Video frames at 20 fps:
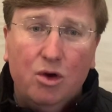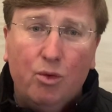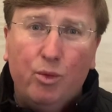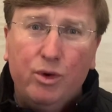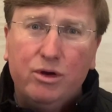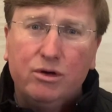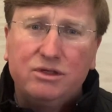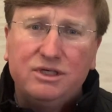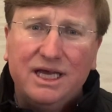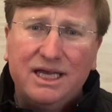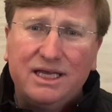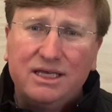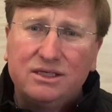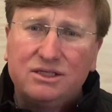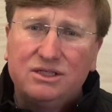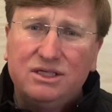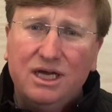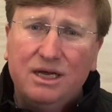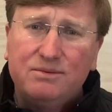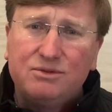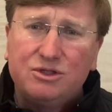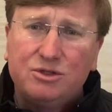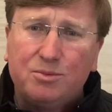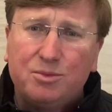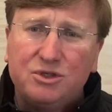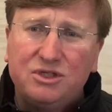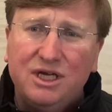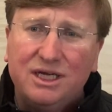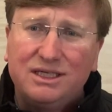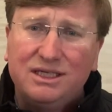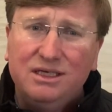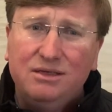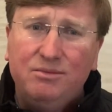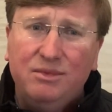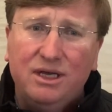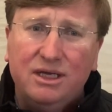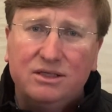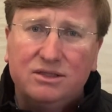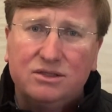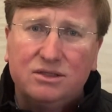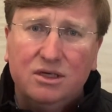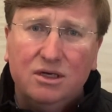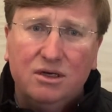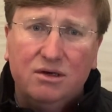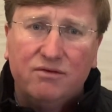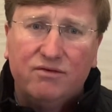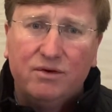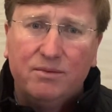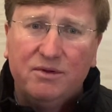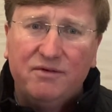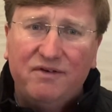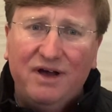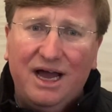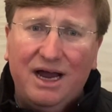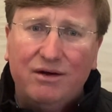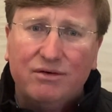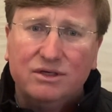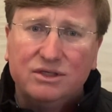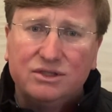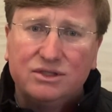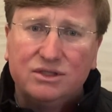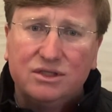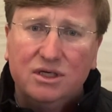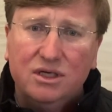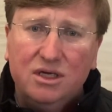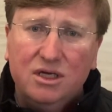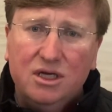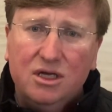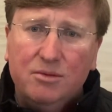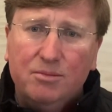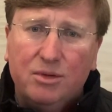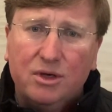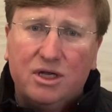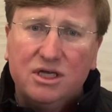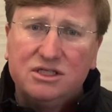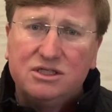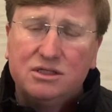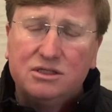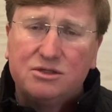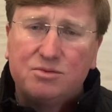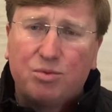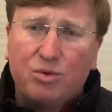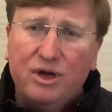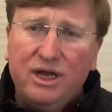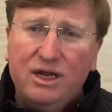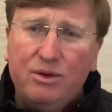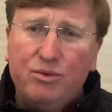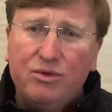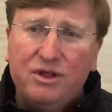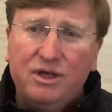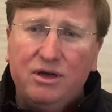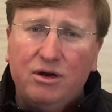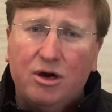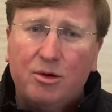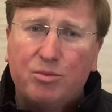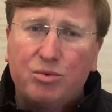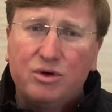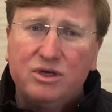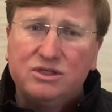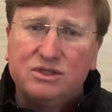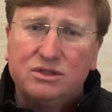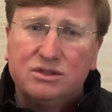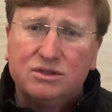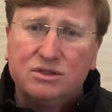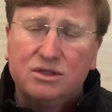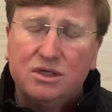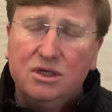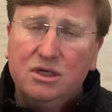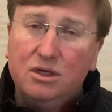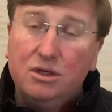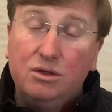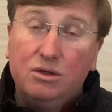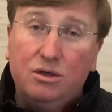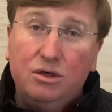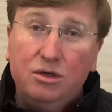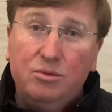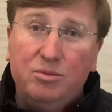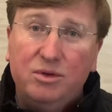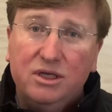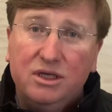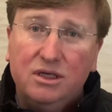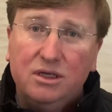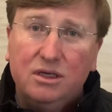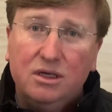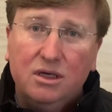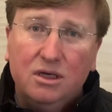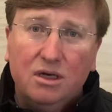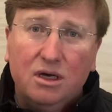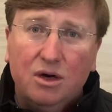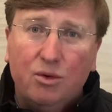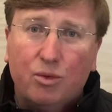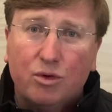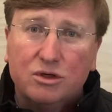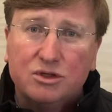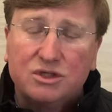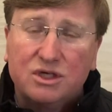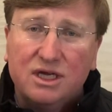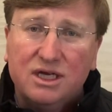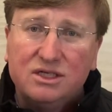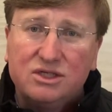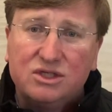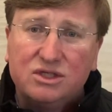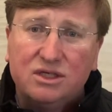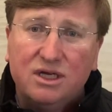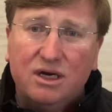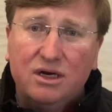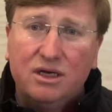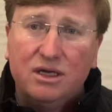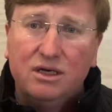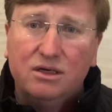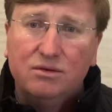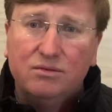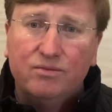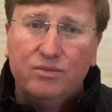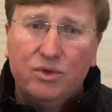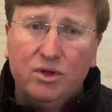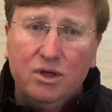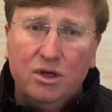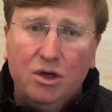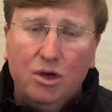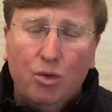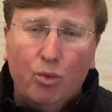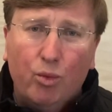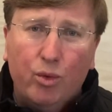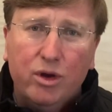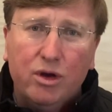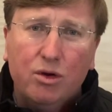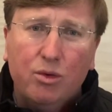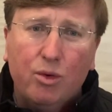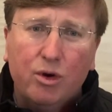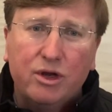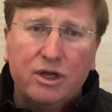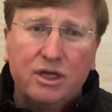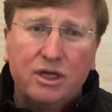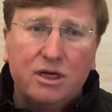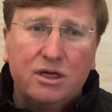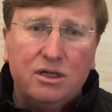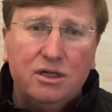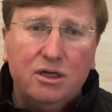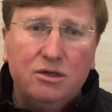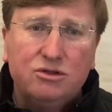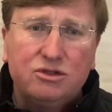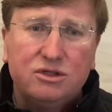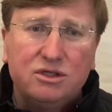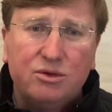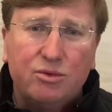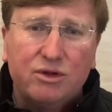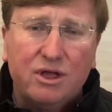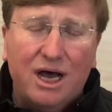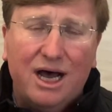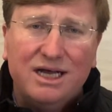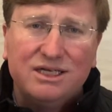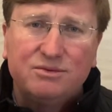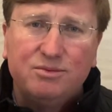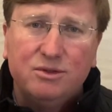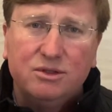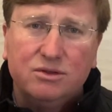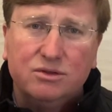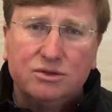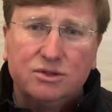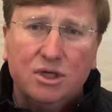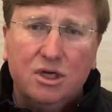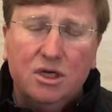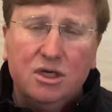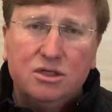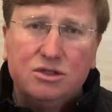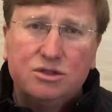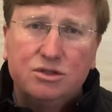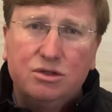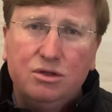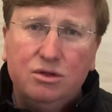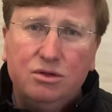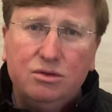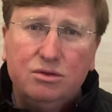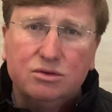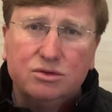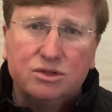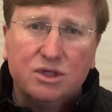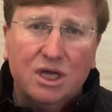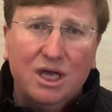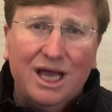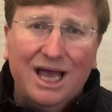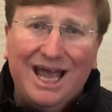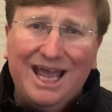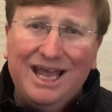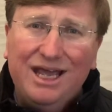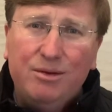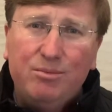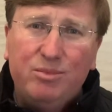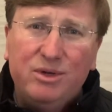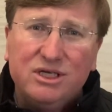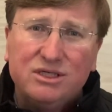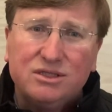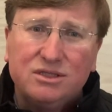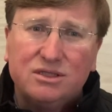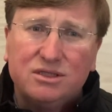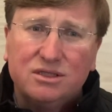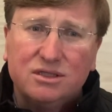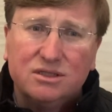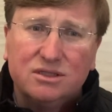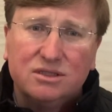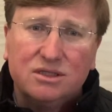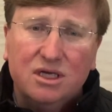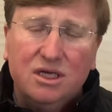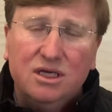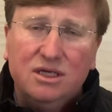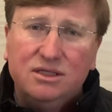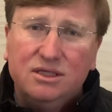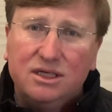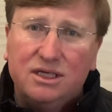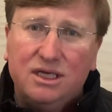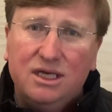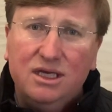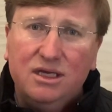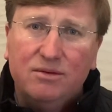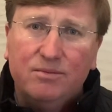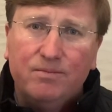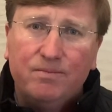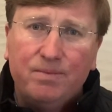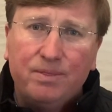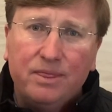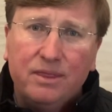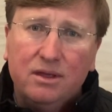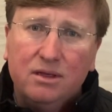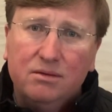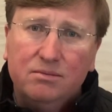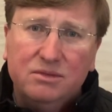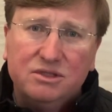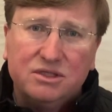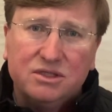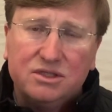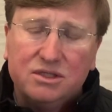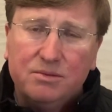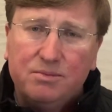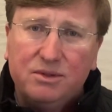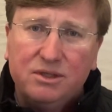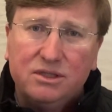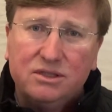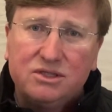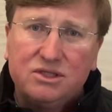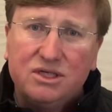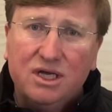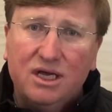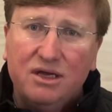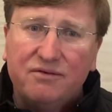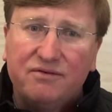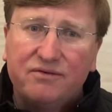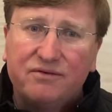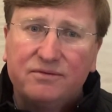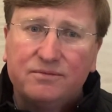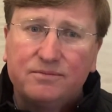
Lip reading: We are taking steps to protect inmates from the virus because the spread within our prisons could be a worst-case scenario. We are working closely with hospitals, schools, and businesses to keep Mississippians safe.